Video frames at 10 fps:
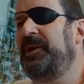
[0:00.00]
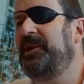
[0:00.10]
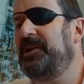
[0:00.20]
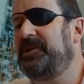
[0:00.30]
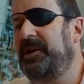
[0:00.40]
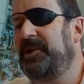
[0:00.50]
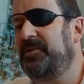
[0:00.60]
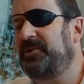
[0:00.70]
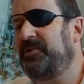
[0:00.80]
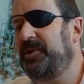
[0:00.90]
can read that
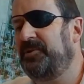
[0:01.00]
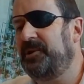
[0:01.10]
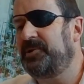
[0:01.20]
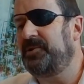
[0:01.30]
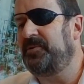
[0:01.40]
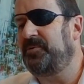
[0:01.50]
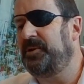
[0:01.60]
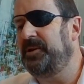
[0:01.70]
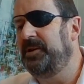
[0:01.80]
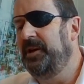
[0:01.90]
takeoff straight into our
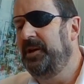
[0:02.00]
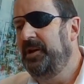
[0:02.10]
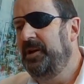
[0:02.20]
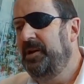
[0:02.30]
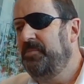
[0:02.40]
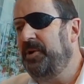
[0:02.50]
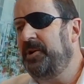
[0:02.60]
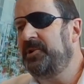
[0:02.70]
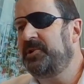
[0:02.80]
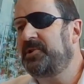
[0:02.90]
software.
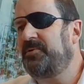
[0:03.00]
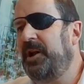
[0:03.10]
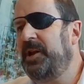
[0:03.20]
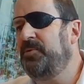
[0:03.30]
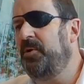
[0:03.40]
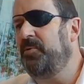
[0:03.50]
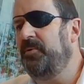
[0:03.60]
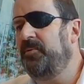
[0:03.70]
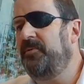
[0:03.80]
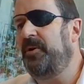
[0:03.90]
But in Australia, what
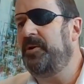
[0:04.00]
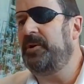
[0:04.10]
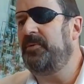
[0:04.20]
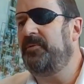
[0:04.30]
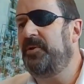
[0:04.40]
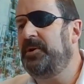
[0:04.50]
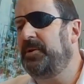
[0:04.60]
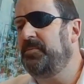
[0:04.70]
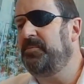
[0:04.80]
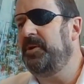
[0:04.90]
we're
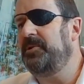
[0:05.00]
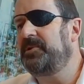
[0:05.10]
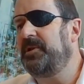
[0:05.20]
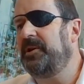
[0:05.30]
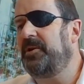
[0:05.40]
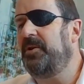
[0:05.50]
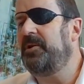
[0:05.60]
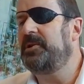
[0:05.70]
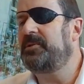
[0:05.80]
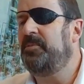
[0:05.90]
finding is that
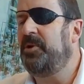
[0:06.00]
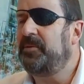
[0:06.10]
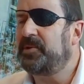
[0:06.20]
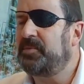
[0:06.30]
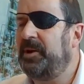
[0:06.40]
guys might have